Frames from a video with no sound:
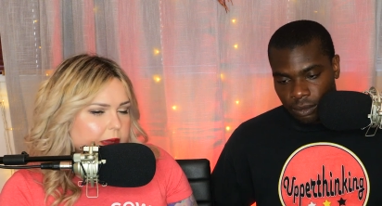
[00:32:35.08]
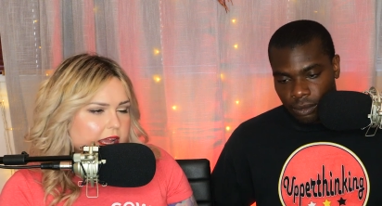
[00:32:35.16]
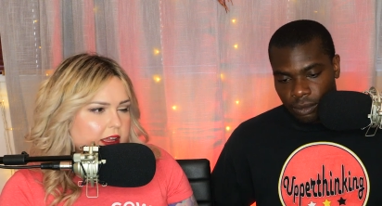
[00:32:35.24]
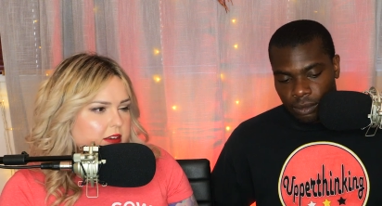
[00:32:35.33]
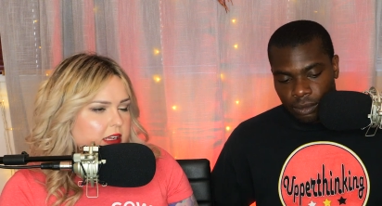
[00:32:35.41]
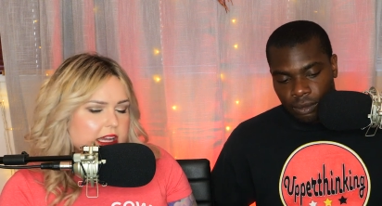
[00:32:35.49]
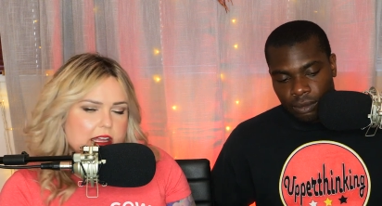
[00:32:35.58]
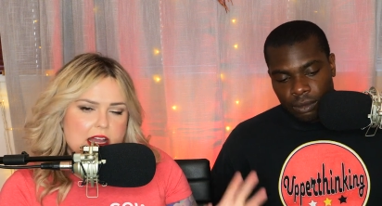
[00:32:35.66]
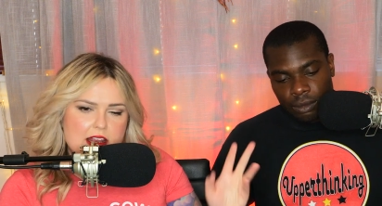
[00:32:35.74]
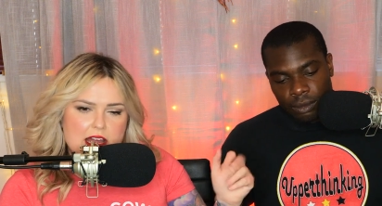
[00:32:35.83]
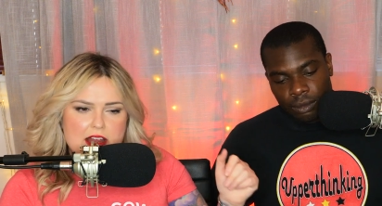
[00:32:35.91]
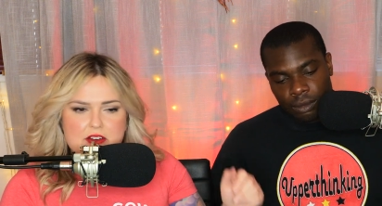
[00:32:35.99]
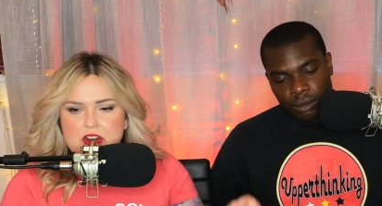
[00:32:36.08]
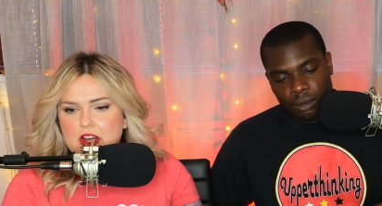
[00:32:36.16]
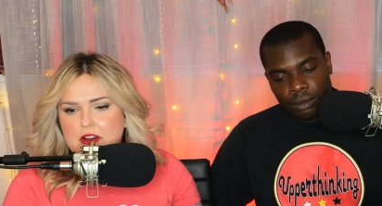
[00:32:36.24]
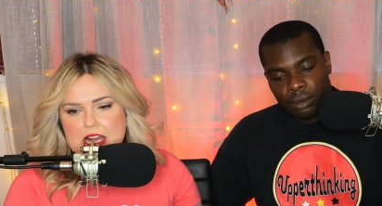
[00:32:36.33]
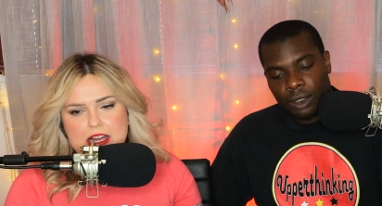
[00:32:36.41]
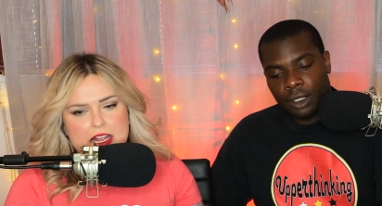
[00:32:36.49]
Speaker 1: man. I I, I don't
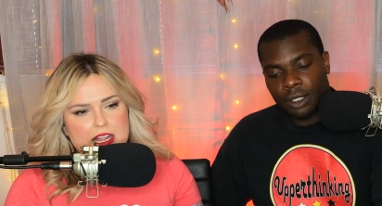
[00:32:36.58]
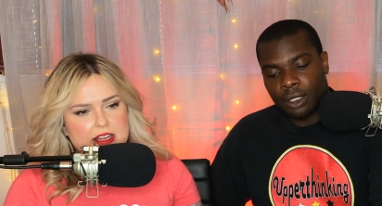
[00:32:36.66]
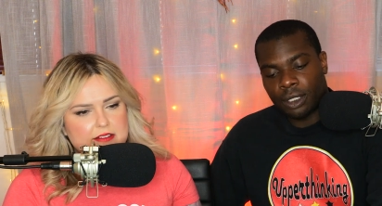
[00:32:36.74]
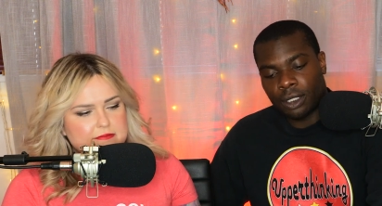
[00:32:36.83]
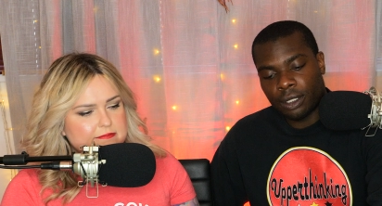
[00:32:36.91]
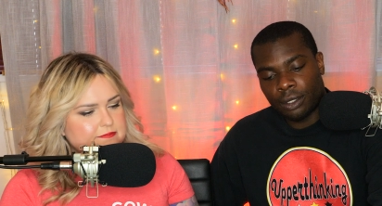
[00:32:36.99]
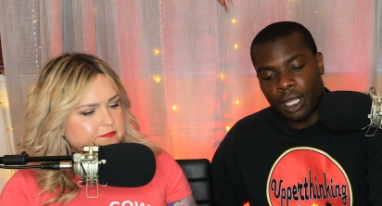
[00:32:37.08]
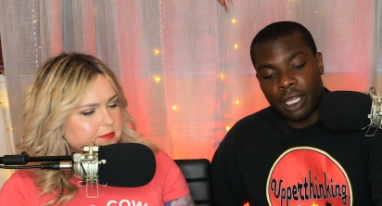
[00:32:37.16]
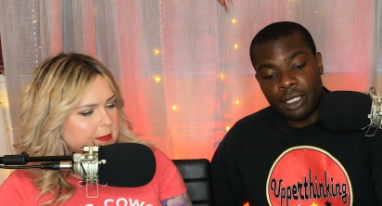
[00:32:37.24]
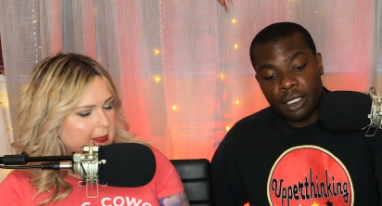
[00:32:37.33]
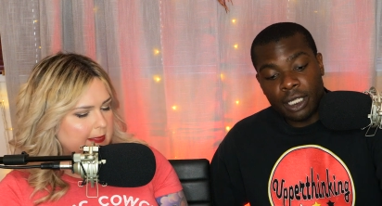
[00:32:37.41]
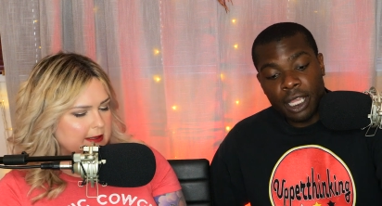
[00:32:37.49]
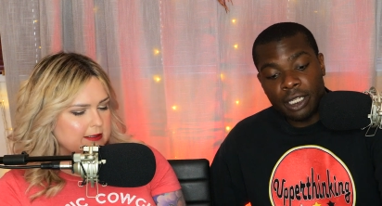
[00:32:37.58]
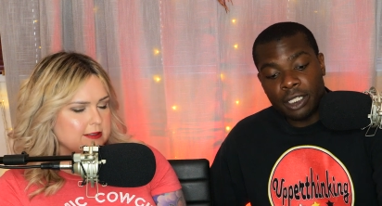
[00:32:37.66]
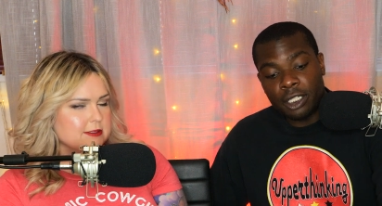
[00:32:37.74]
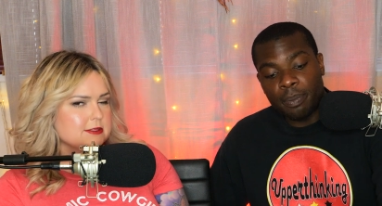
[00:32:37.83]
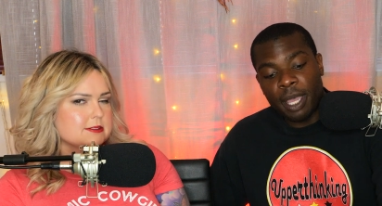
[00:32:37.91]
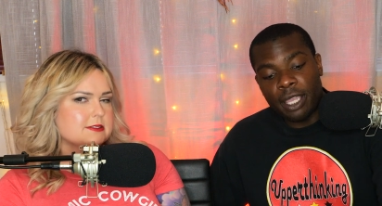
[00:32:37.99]
know. I, Seriously,
Speaker 2: I, and this and
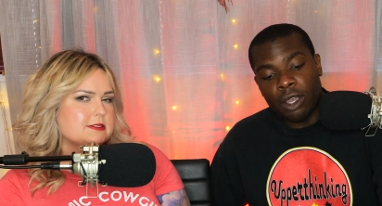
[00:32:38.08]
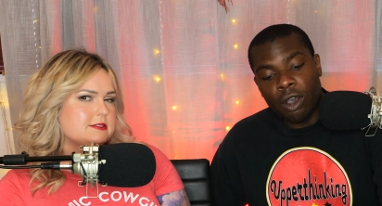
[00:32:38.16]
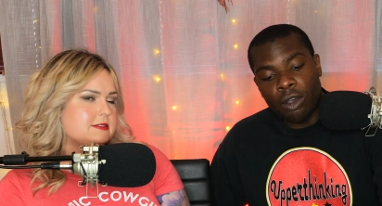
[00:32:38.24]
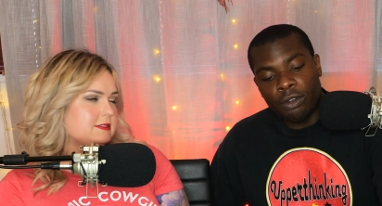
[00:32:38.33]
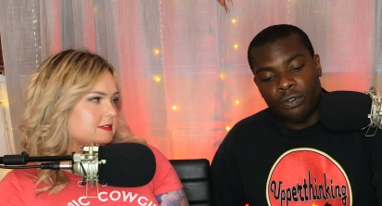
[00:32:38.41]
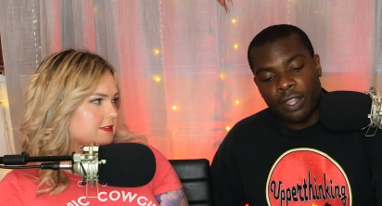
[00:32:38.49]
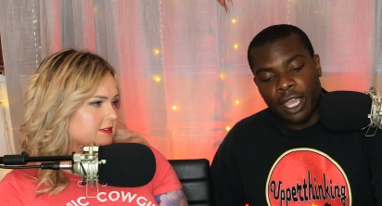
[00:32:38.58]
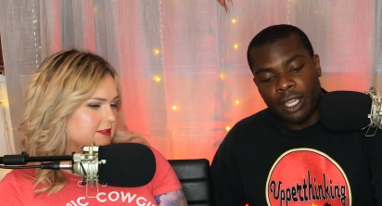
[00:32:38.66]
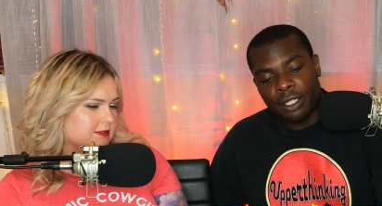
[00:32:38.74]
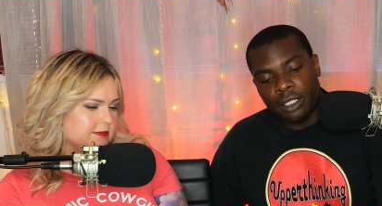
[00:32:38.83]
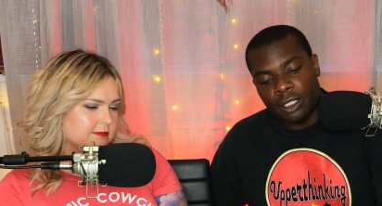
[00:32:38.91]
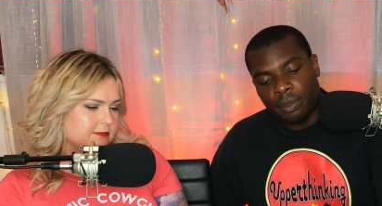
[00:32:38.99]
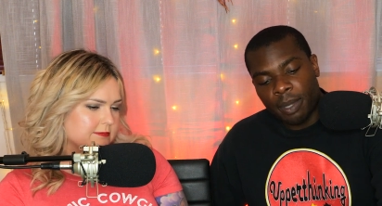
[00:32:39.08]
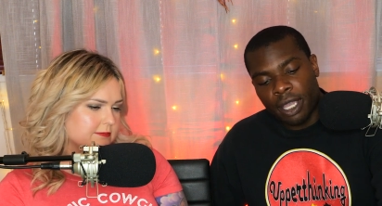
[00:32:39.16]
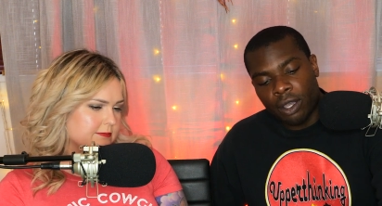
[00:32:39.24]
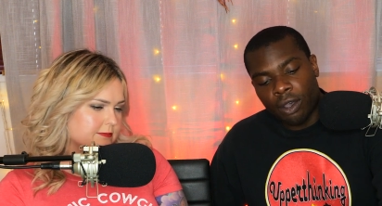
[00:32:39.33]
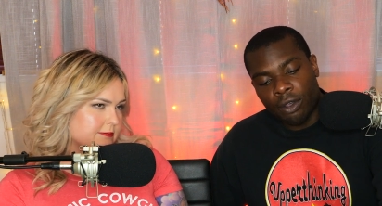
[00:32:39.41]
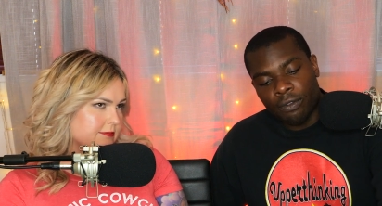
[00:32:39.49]
despite all of that,
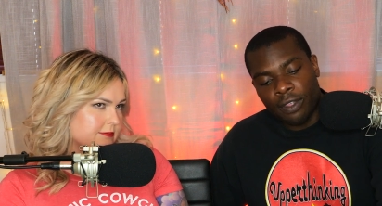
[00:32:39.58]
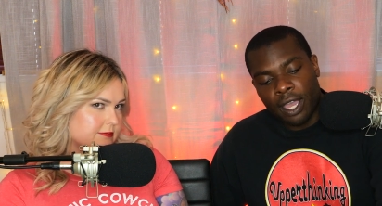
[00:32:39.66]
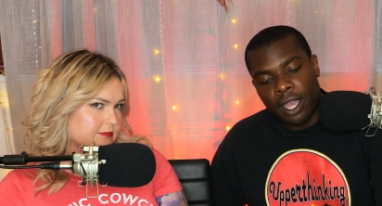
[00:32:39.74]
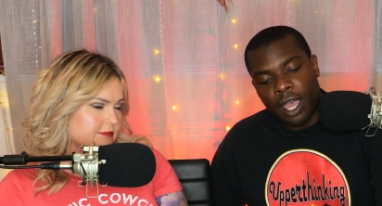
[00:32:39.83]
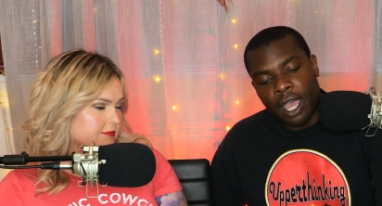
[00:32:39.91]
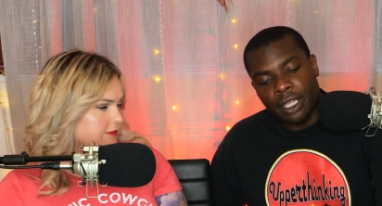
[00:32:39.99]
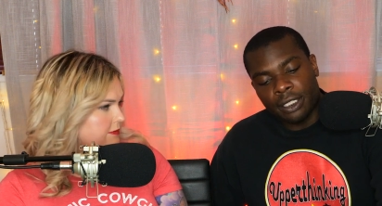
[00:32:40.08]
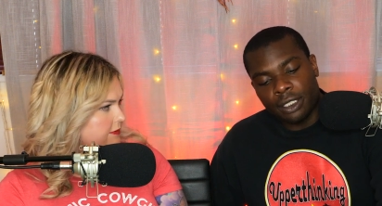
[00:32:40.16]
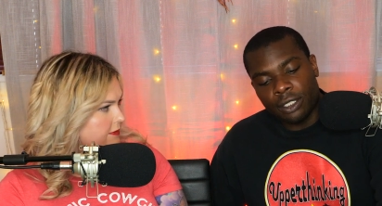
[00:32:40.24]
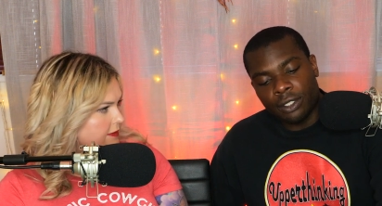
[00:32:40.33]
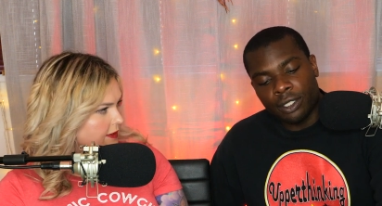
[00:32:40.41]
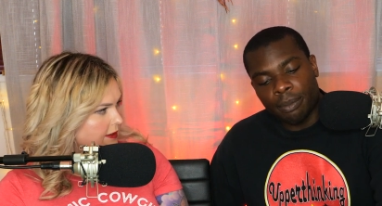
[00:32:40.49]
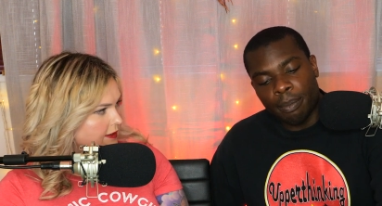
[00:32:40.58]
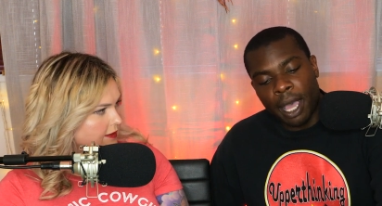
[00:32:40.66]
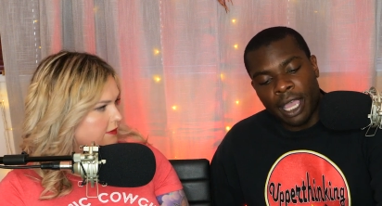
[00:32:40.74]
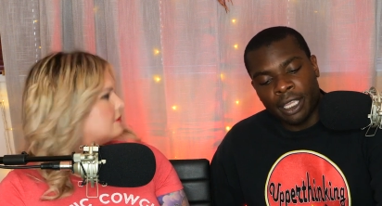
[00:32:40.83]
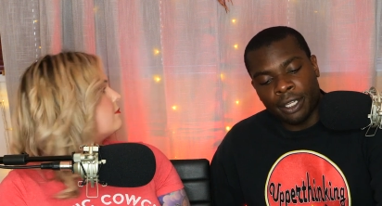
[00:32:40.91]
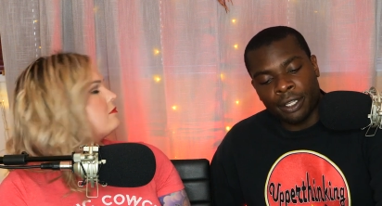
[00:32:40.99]
despite all of that, I still
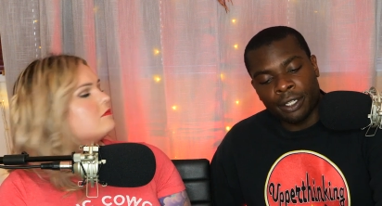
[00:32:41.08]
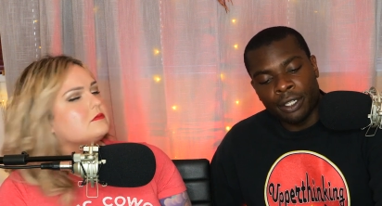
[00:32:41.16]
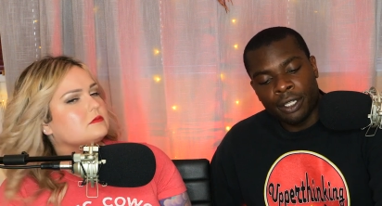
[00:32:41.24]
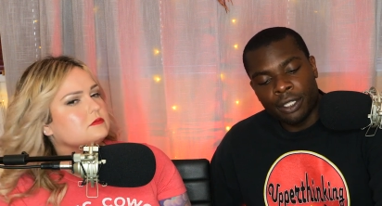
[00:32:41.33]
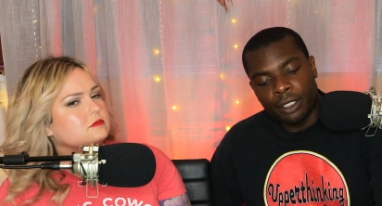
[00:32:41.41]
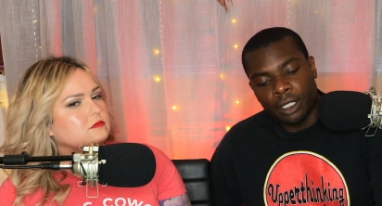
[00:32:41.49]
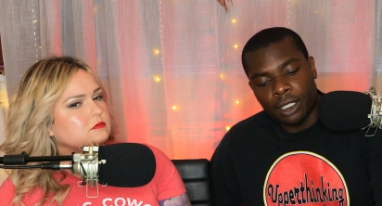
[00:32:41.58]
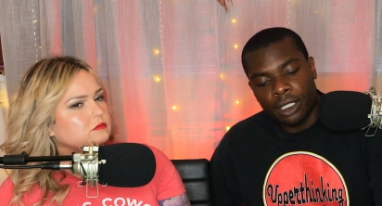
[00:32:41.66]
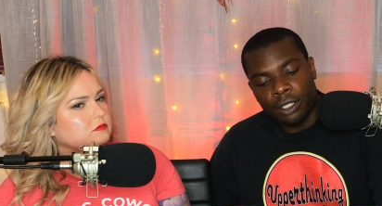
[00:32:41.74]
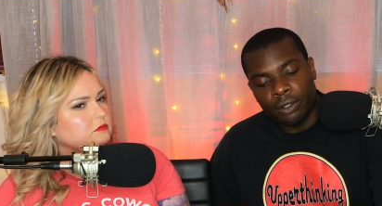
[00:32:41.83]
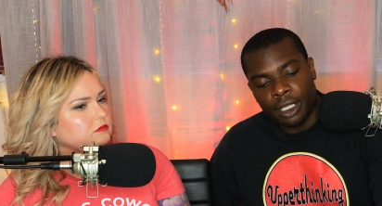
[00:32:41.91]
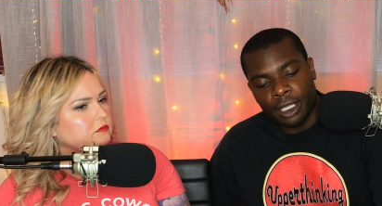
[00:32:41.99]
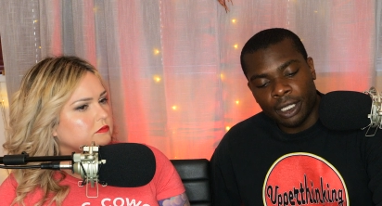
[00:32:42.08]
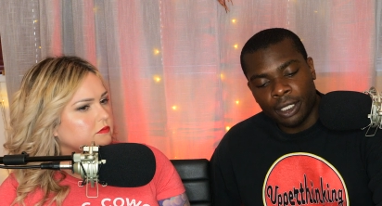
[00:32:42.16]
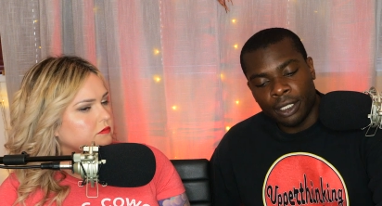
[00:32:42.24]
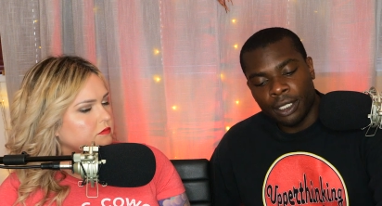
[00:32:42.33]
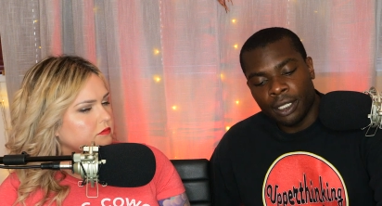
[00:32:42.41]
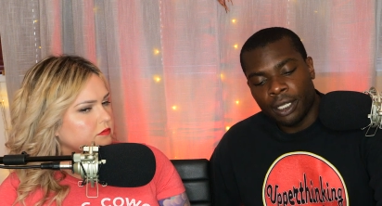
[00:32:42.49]
admire the Leo
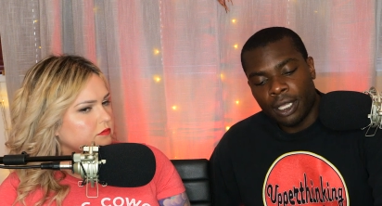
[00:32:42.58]
King